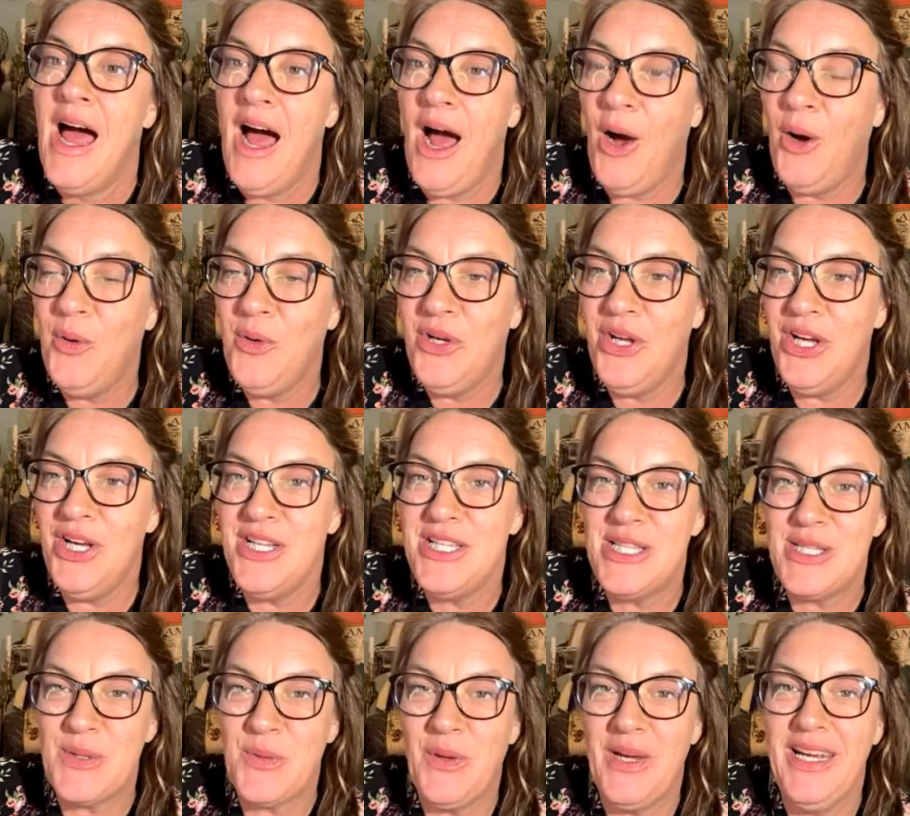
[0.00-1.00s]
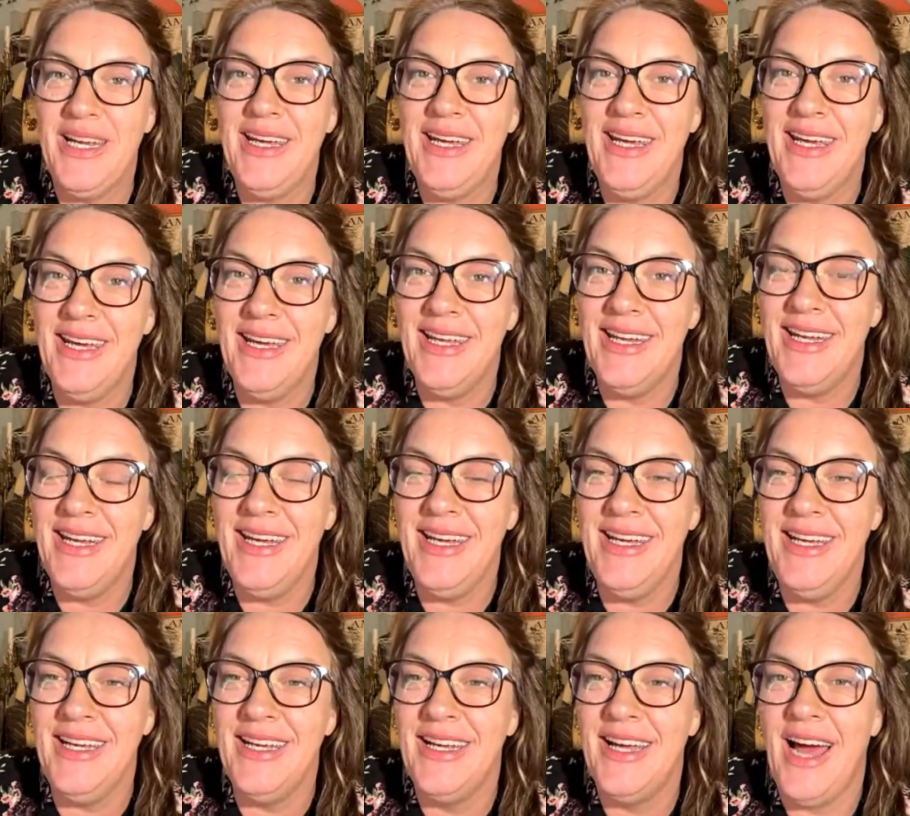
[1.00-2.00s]
Oh, good, sweet
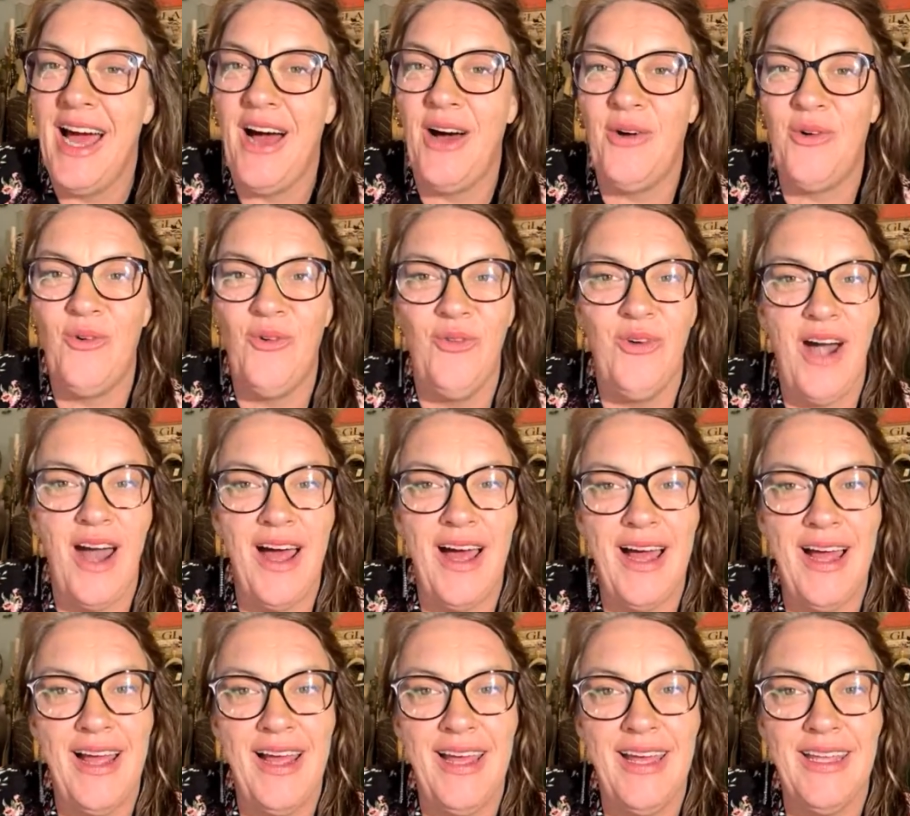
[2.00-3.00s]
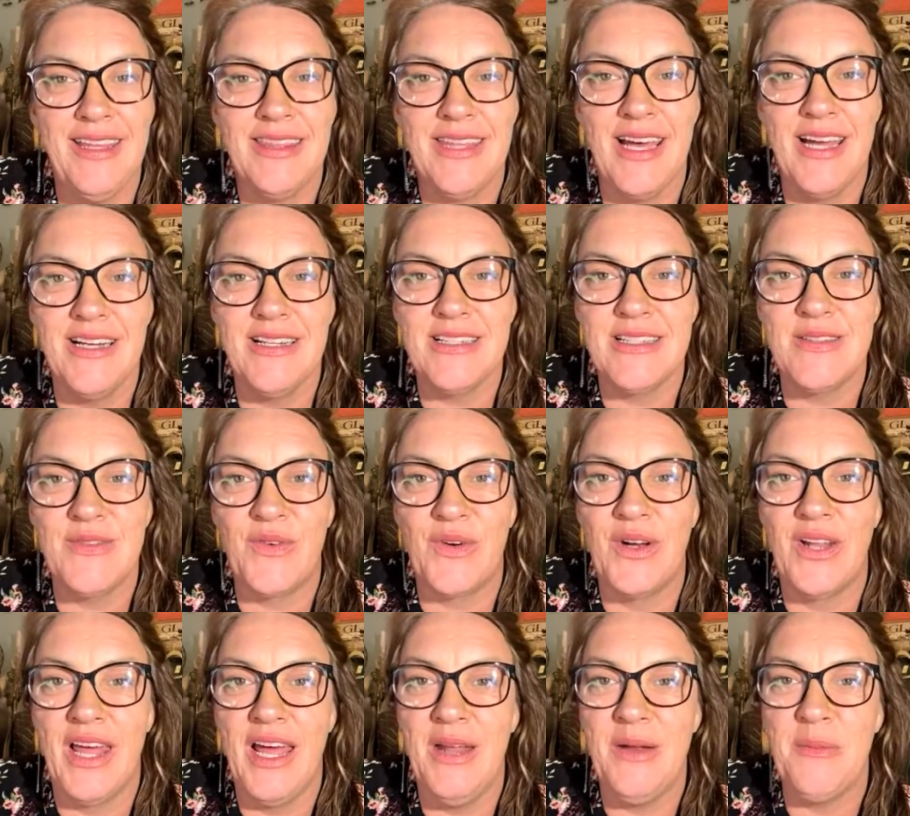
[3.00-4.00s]
kitty. All right. Thanks for
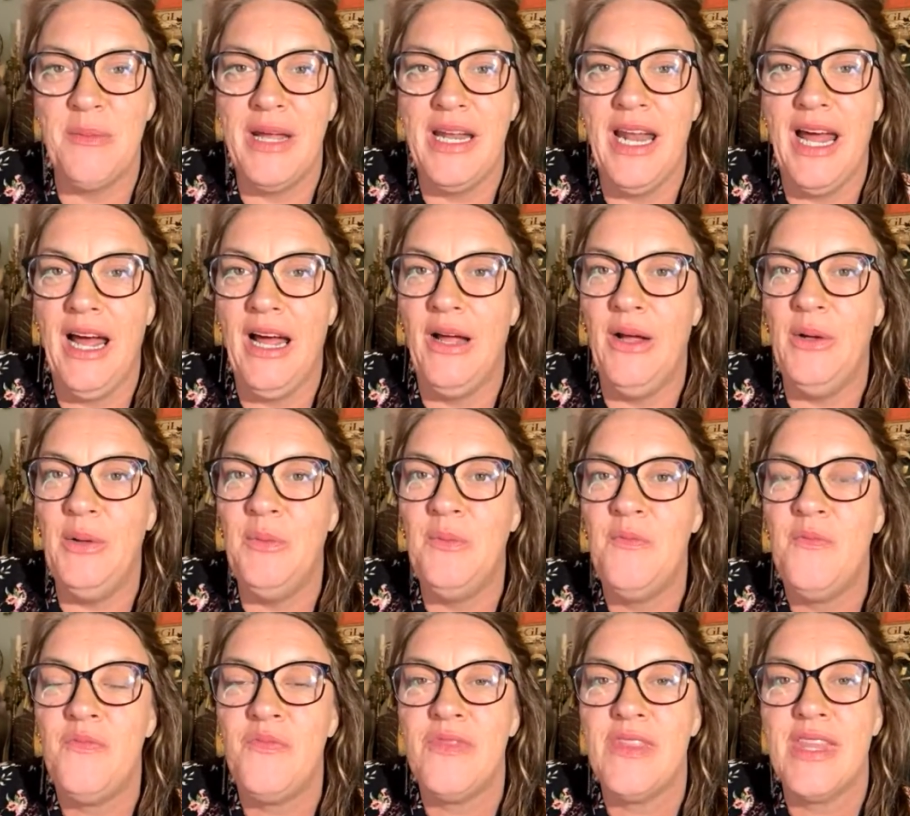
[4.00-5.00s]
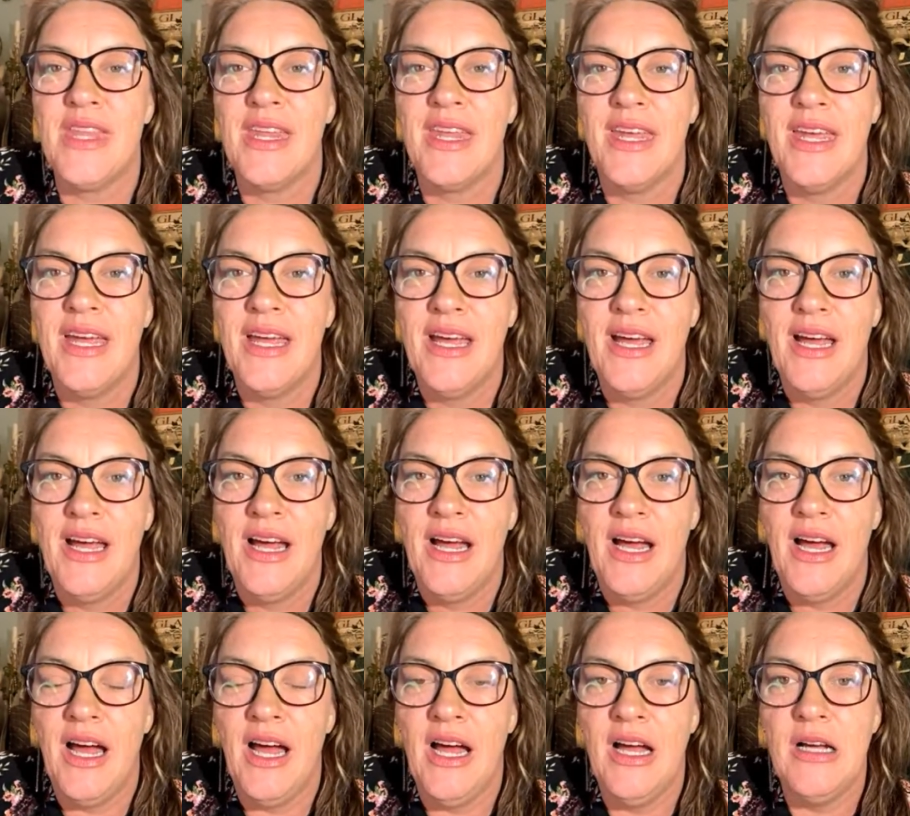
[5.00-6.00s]
letting me
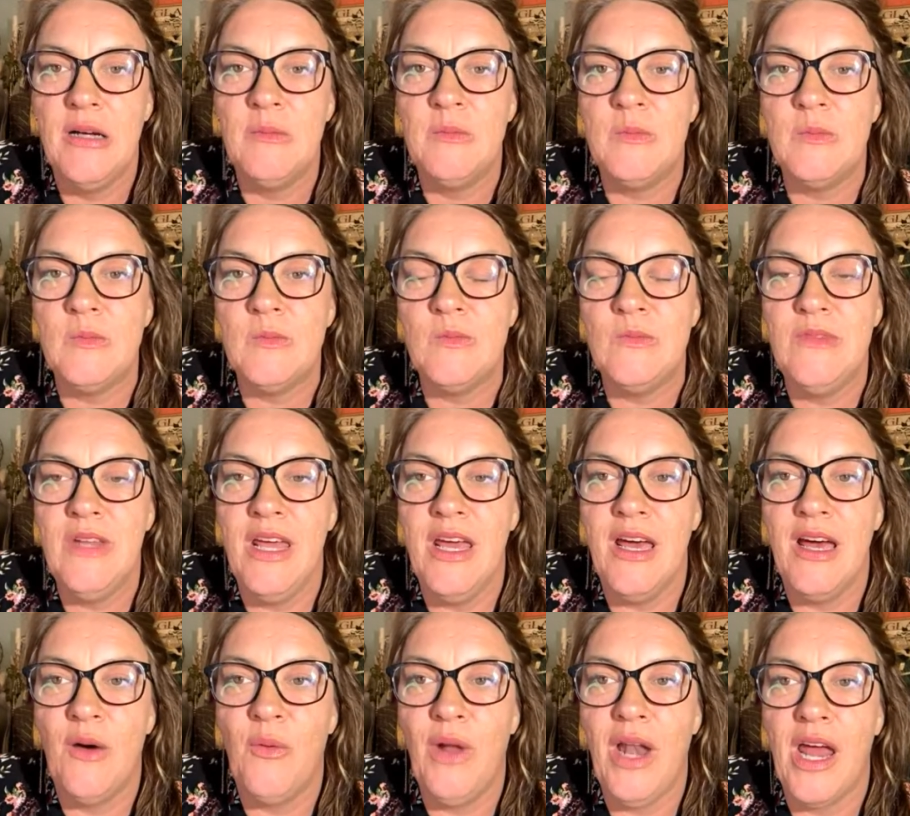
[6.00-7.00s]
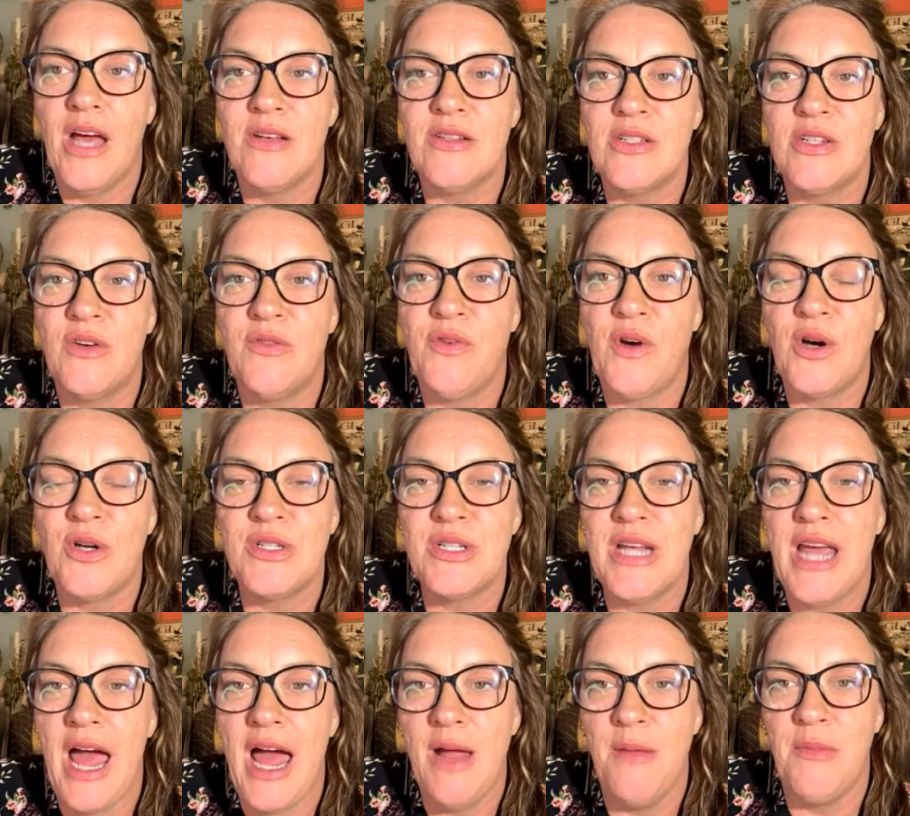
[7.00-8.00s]
know. Yeah, we lost our first
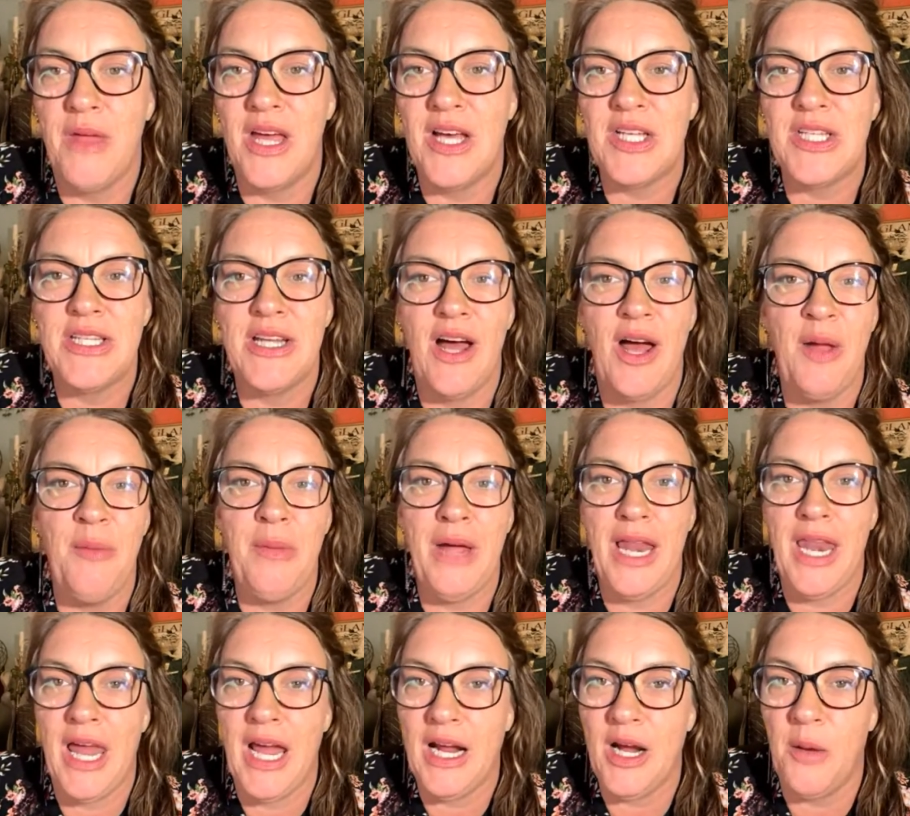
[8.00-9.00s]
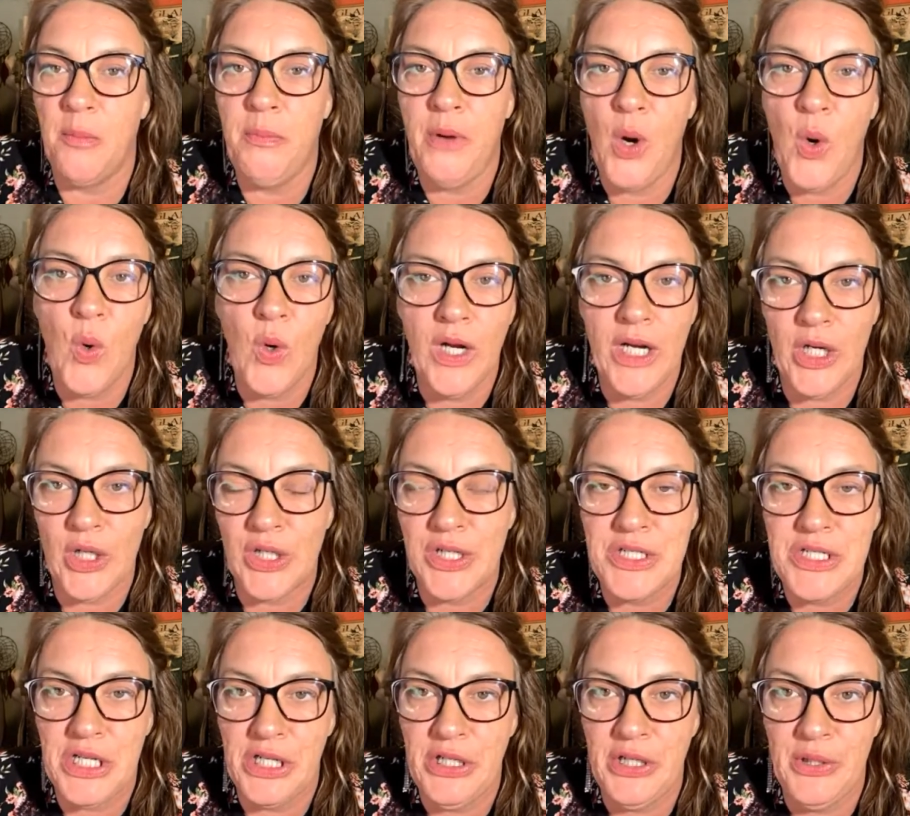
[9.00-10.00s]
game last night by like a point or
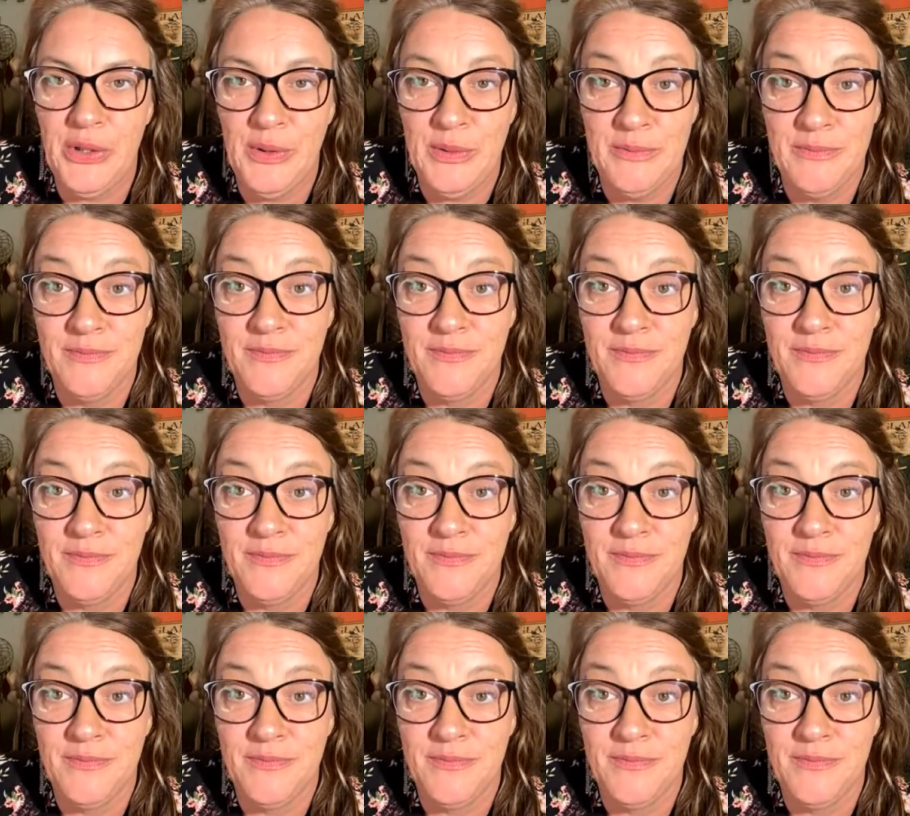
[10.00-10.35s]
two.